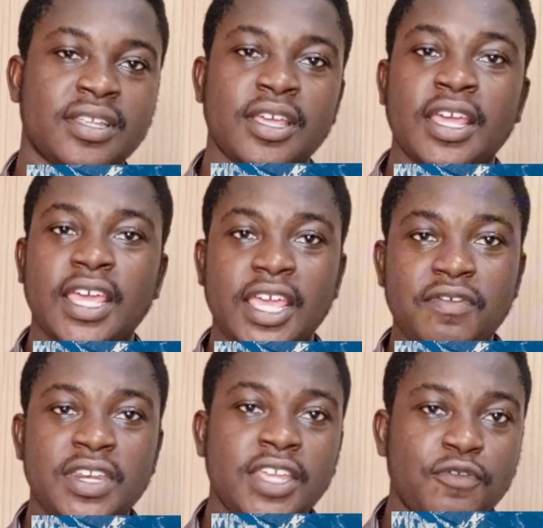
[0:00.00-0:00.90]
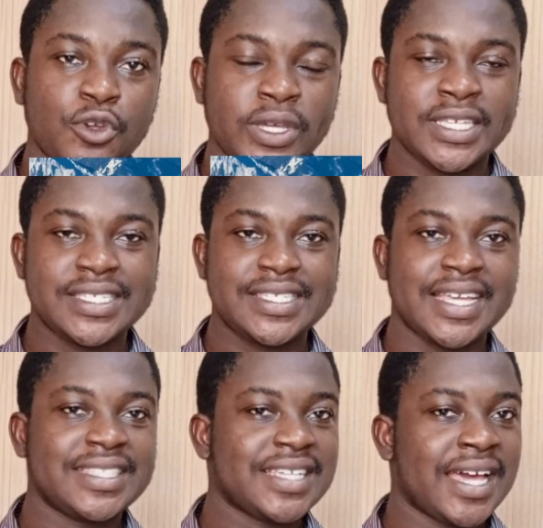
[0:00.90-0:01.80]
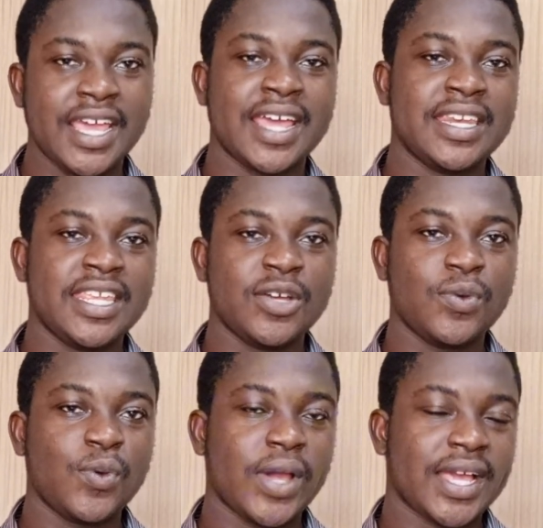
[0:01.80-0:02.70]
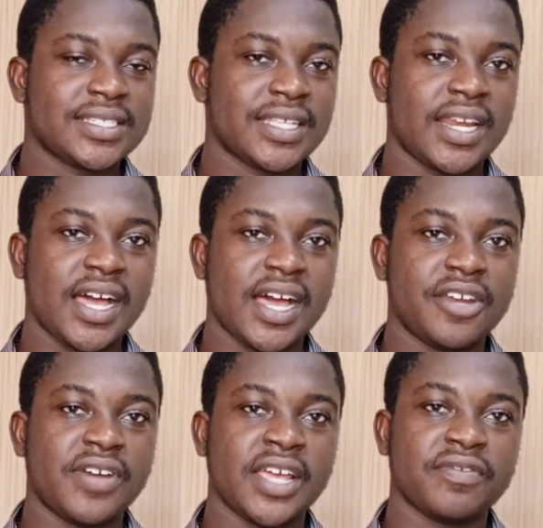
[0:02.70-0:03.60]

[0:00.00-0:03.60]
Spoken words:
Even if you insert a new external hard drive,